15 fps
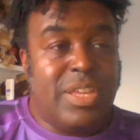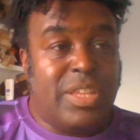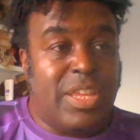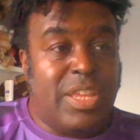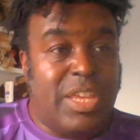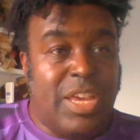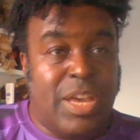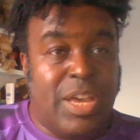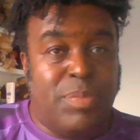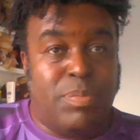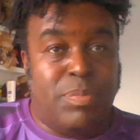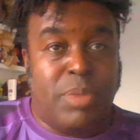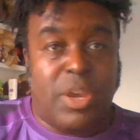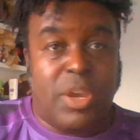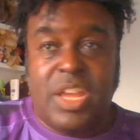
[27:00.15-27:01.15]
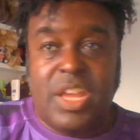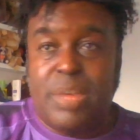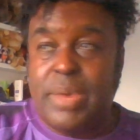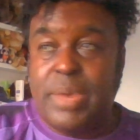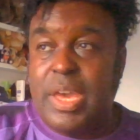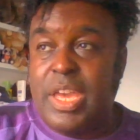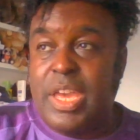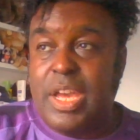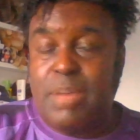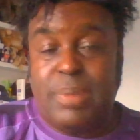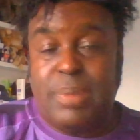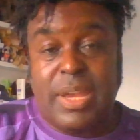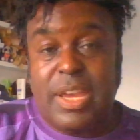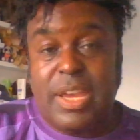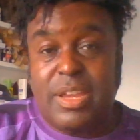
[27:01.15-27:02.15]
the Burkinabe
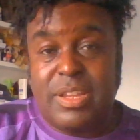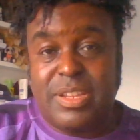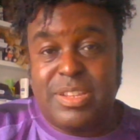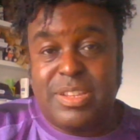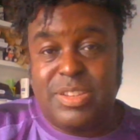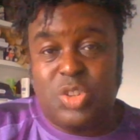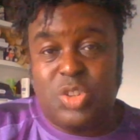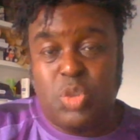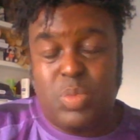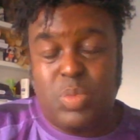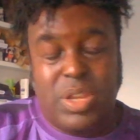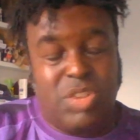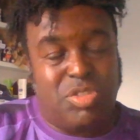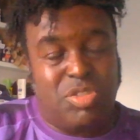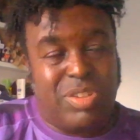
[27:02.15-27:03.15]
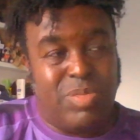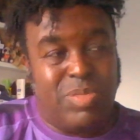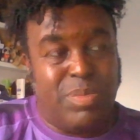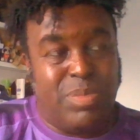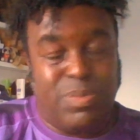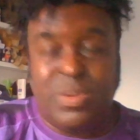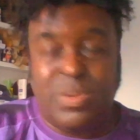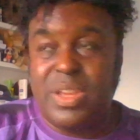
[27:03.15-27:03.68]
player. It should be an interesting one.